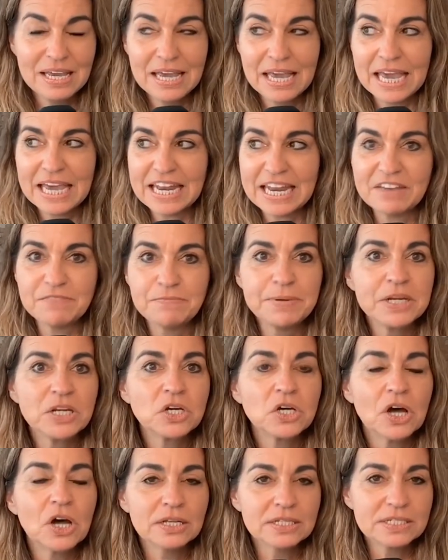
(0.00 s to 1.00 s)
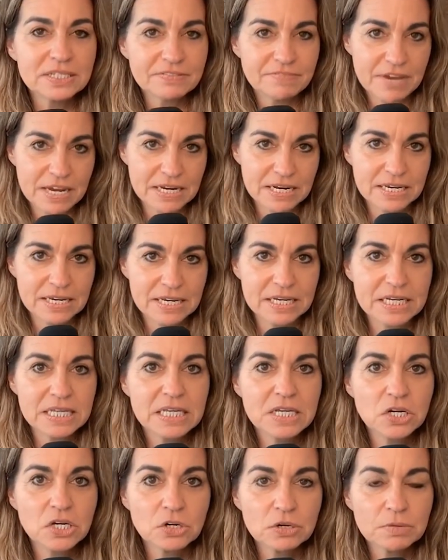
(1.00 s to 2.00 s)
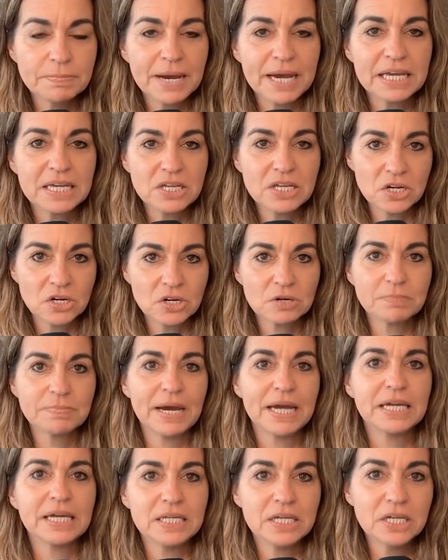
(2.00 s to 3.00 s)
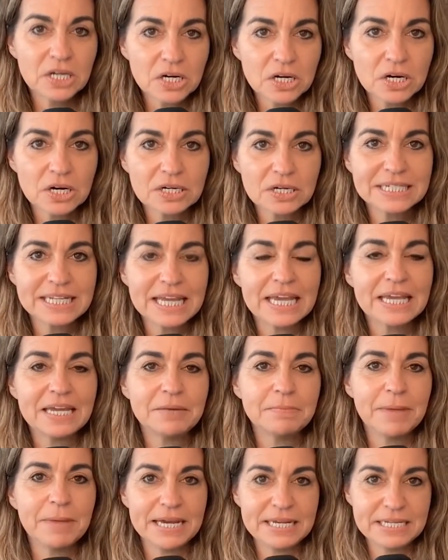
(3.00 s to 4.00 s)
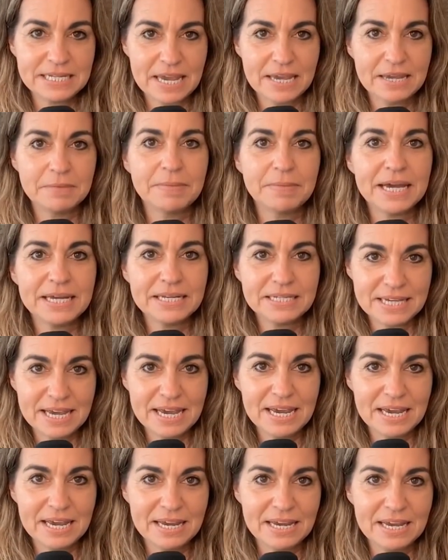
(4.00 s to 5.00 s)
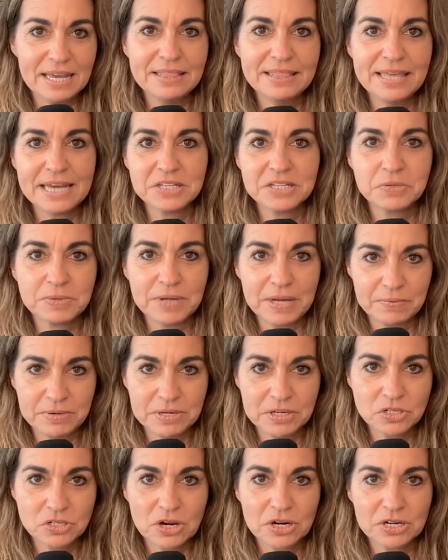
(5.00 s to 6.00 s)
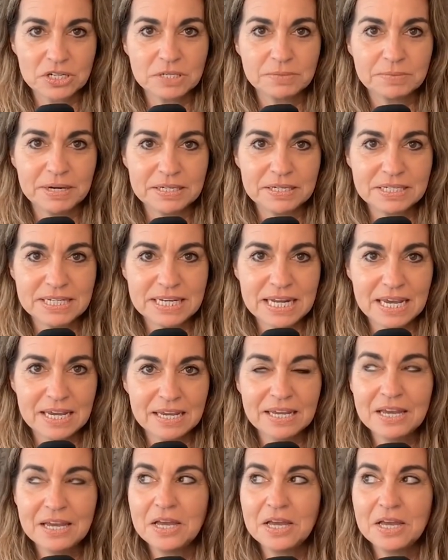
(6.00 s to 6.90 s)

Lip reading: And I've been cultivating it year by year by year, day by day by day. And that's what I want to talk to you about today.